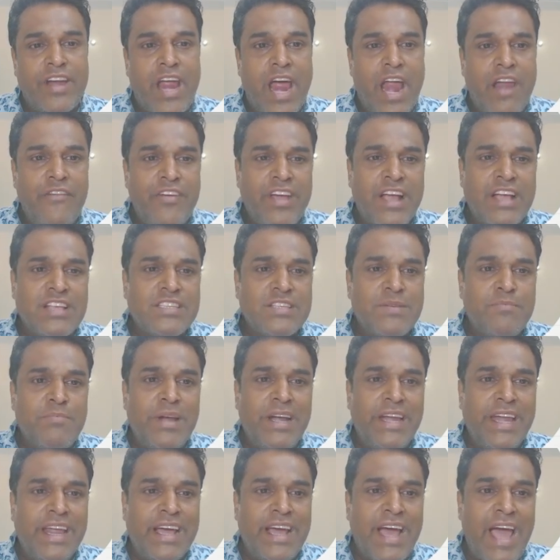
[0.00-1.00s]
and we can
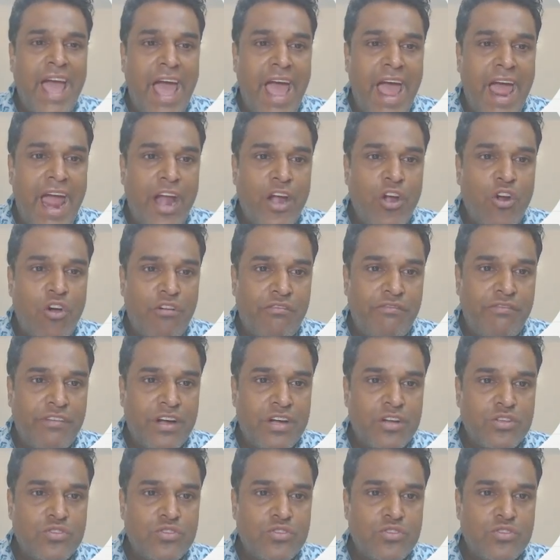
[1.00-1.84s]
simply take a and of it.